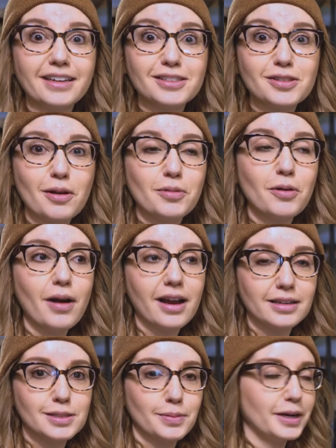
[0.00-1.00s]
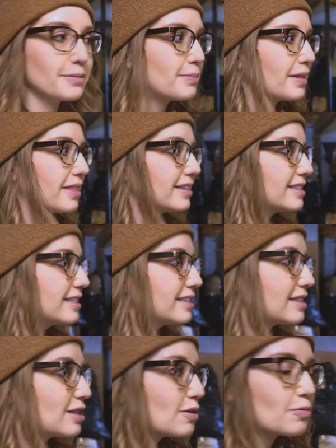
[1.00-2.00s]
So I'm no expert, but this
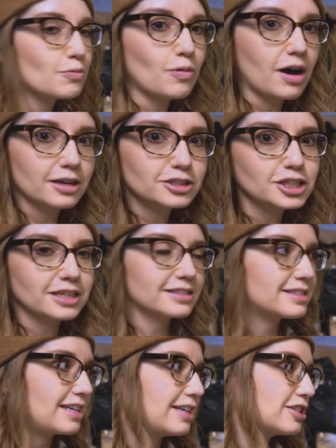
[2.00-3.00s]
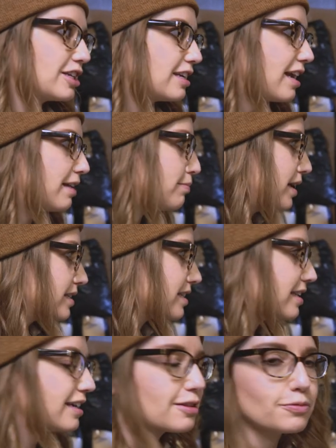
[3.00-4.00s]
is the washing station, and
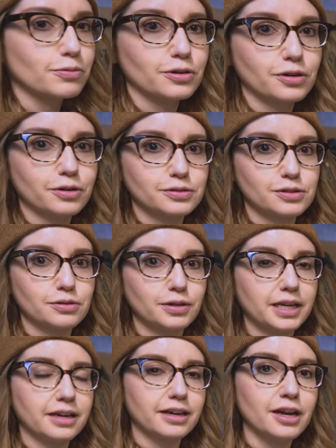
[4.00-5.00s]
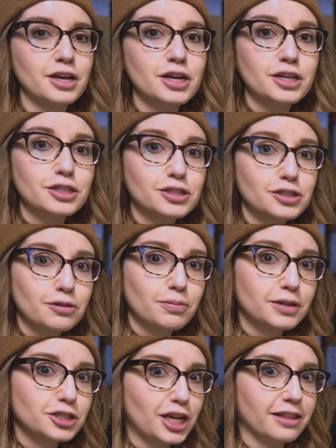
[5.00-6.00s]
basically the wool goes through here
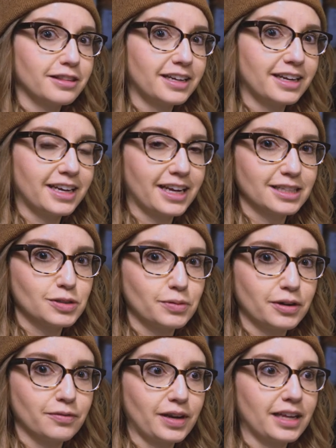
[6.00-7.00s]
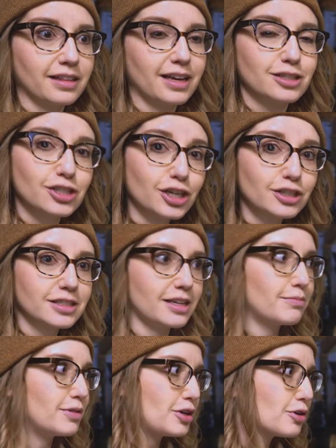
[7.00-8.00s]
super gently and it gets rid of any like dirt
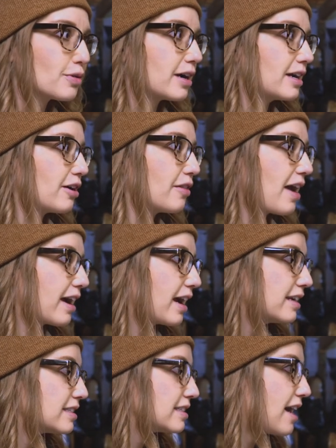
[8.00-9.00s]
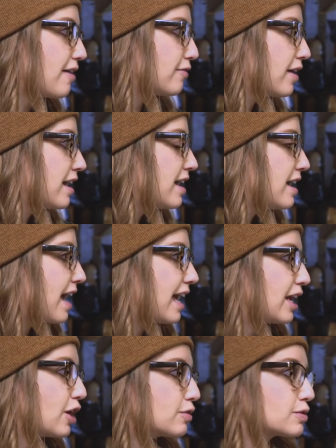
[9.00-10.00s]
and manure and all that kind of stuff,
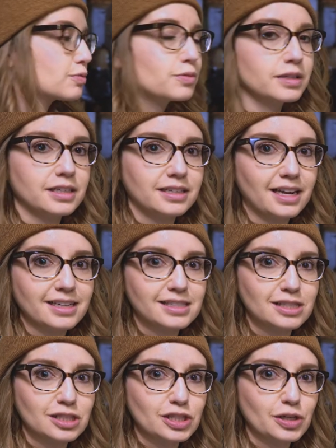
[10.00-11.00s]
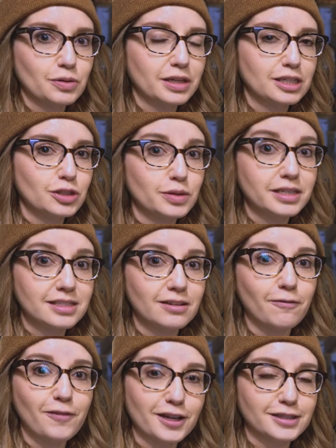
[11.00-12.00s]
and it goes really nice and slowly so it
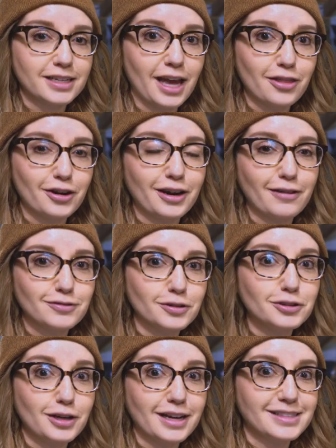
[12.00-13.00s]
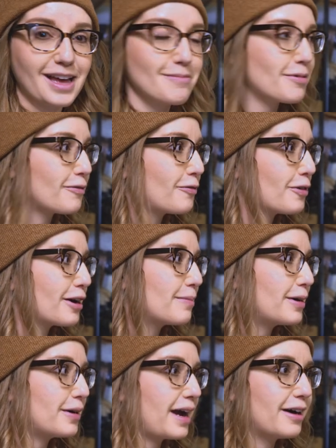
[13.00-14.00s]
doesn't felt together. And I've told you guys that before
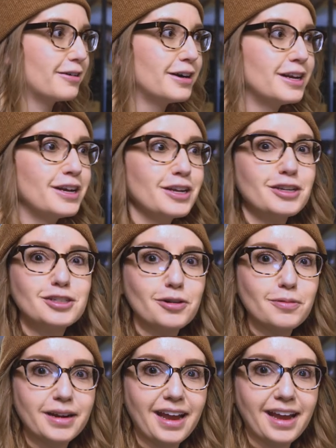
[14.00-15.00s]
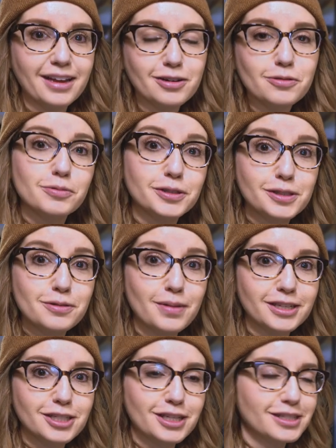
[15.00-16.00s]
about how you don't want to handle wool too
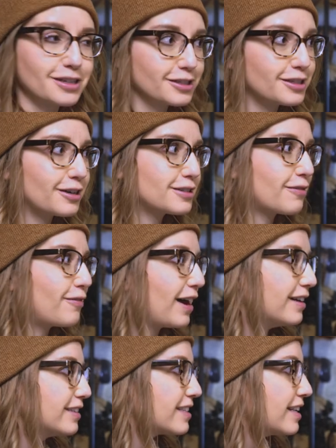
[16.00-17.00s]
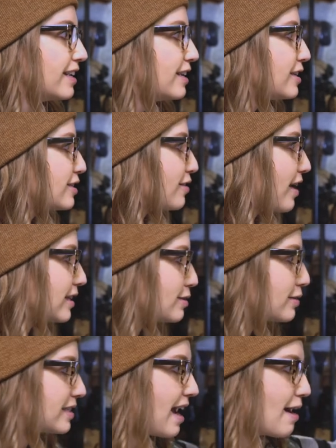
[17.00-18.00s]
much because it'll start to felt. So
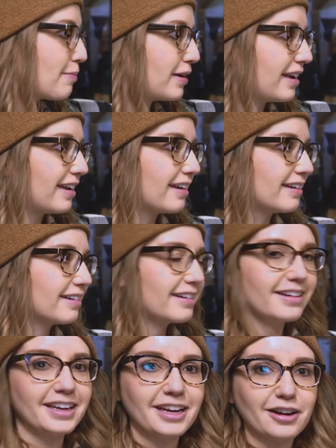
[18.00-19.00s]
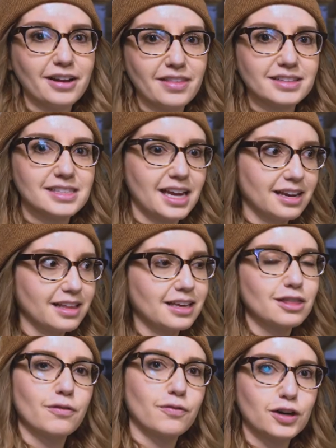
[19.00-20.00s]
that's what's happening here, and that's kind of
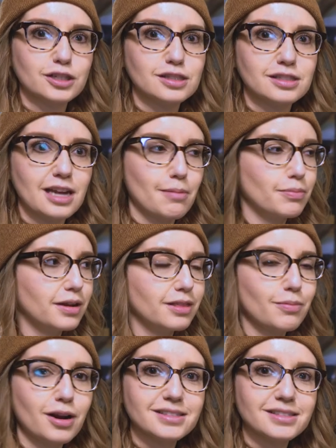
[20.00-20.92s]
like the first step in the